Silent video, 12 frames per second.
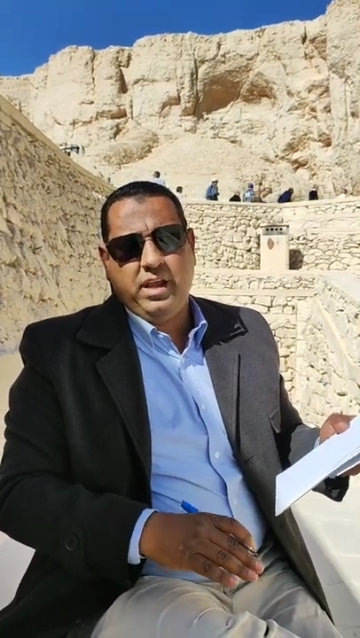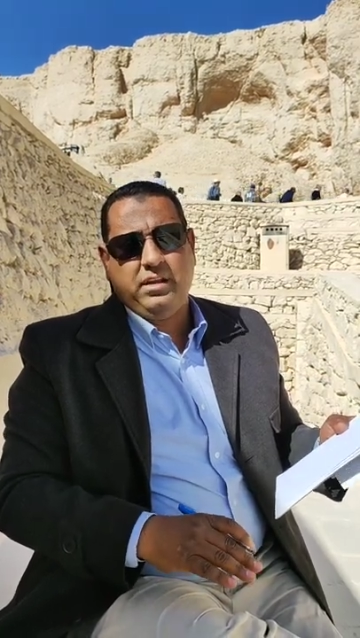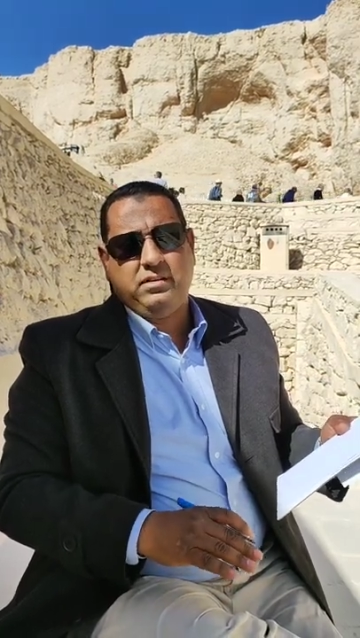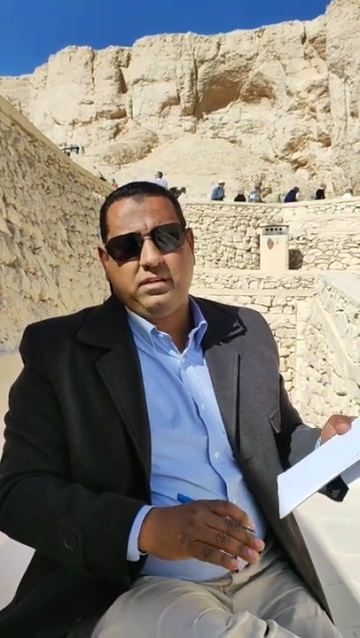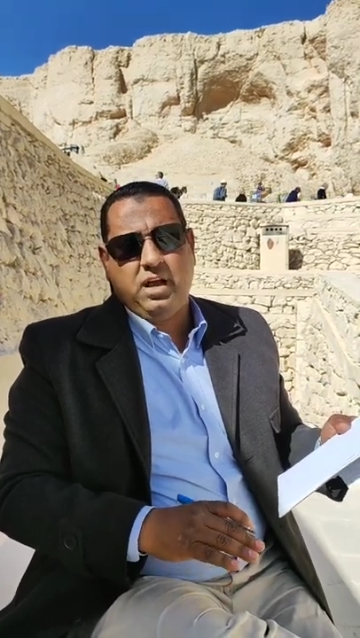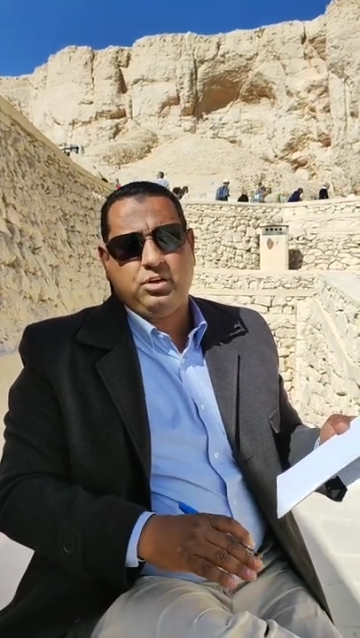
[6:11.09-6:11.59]

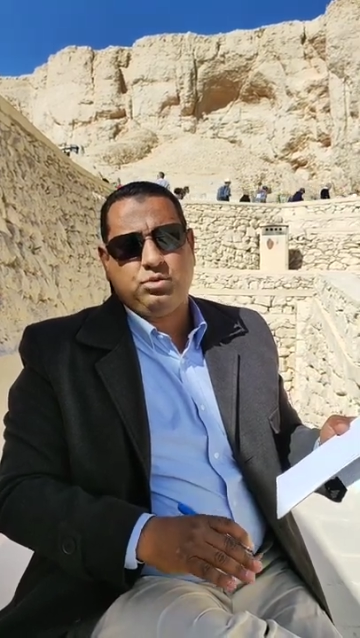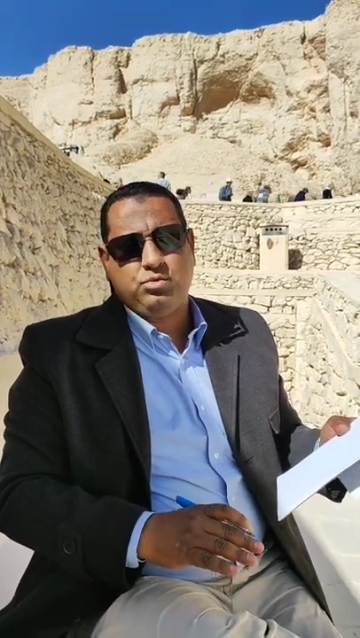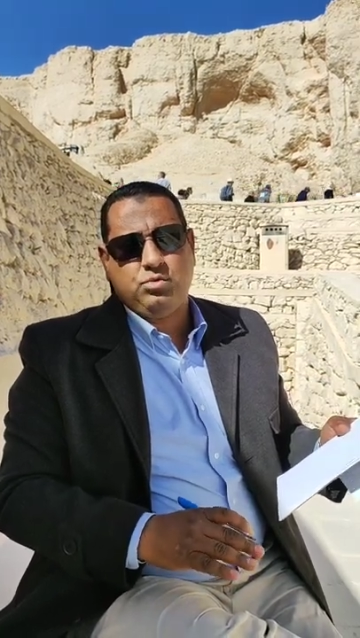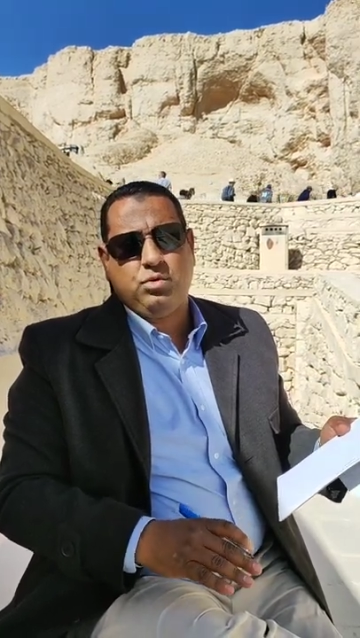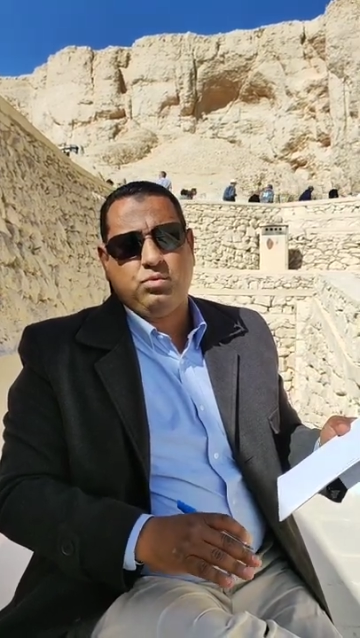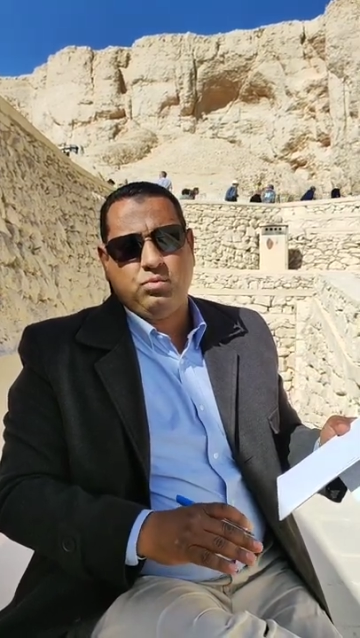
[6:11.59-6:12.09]
in
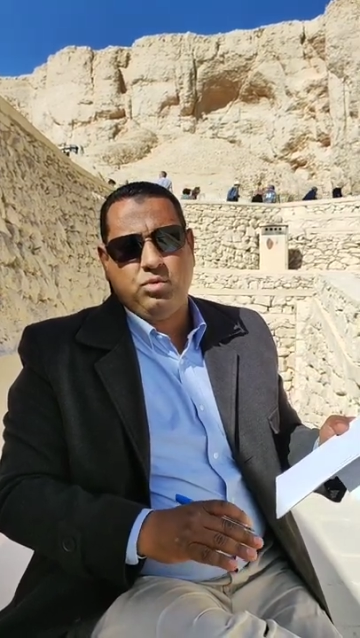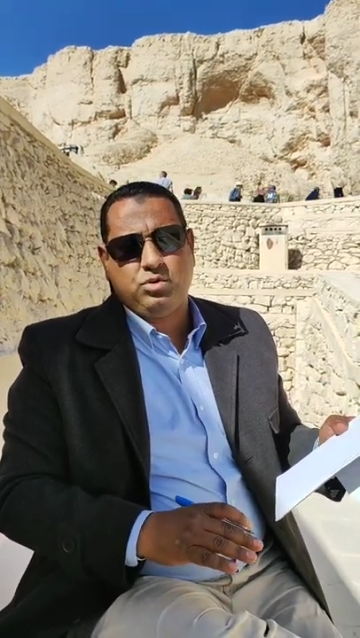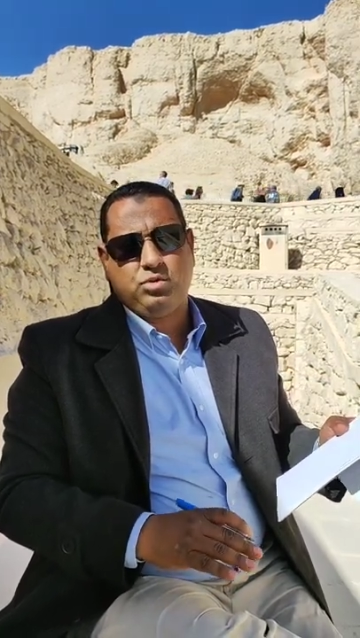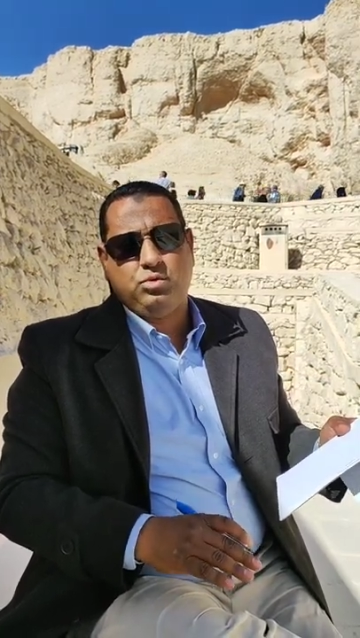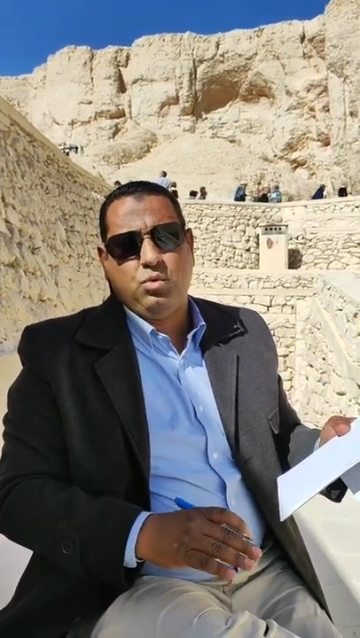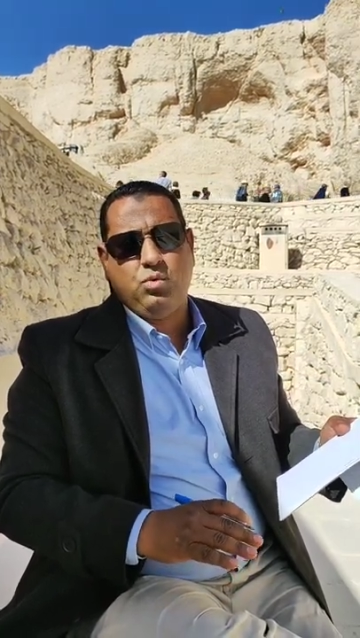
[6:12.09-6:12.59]
Dahshur
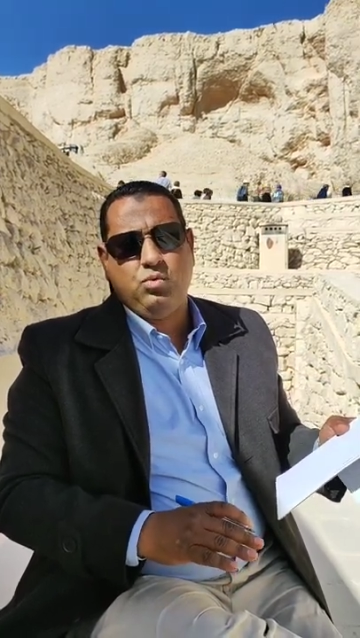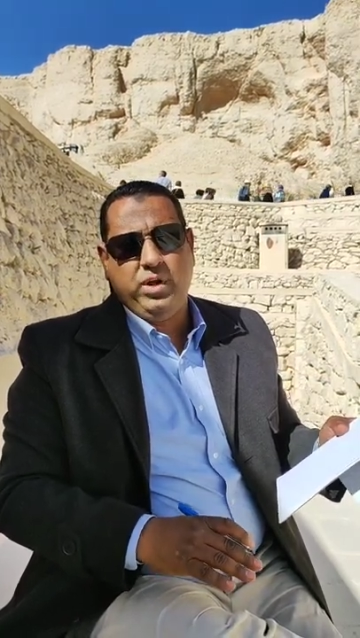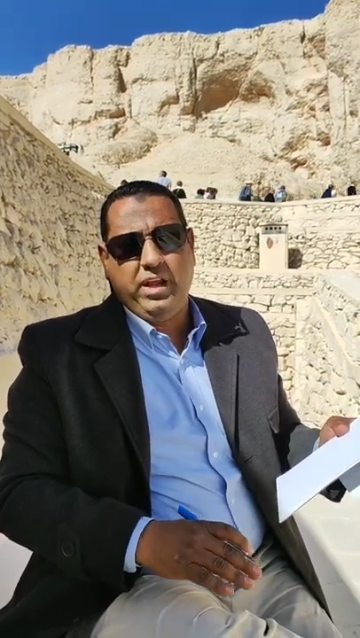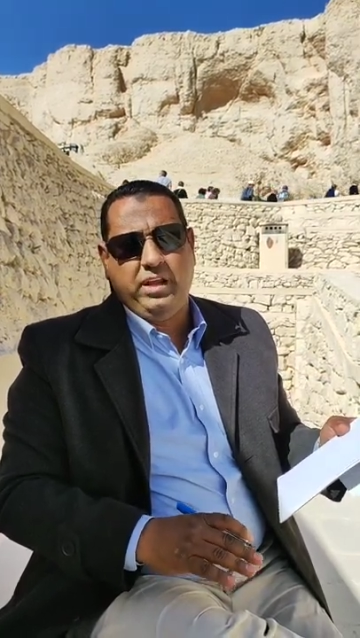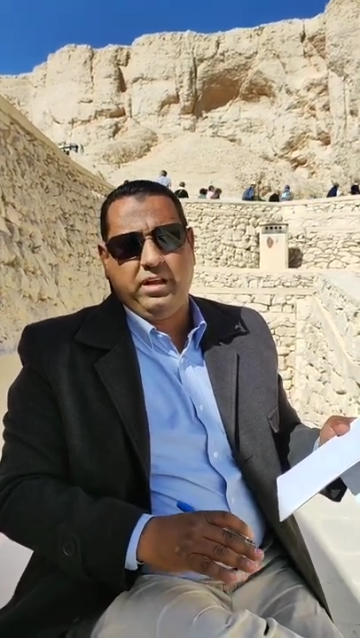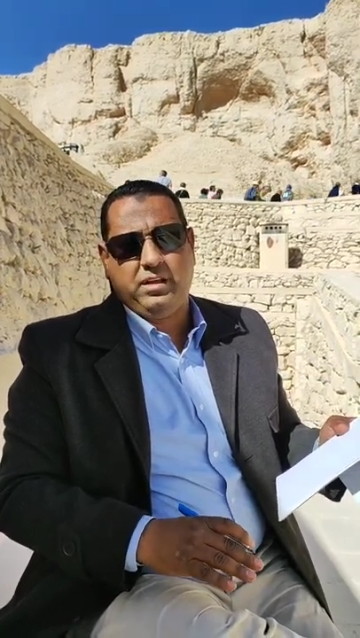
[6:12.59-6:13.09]
was too
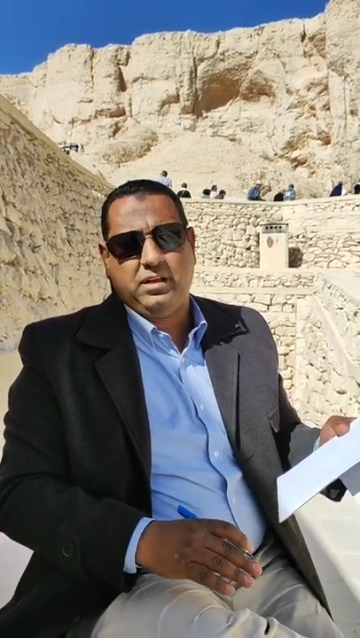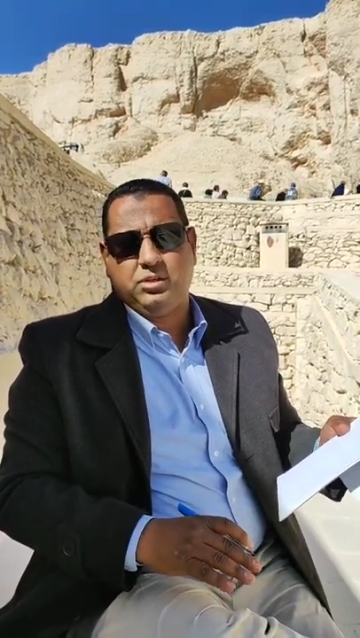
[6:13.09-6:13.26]
weak.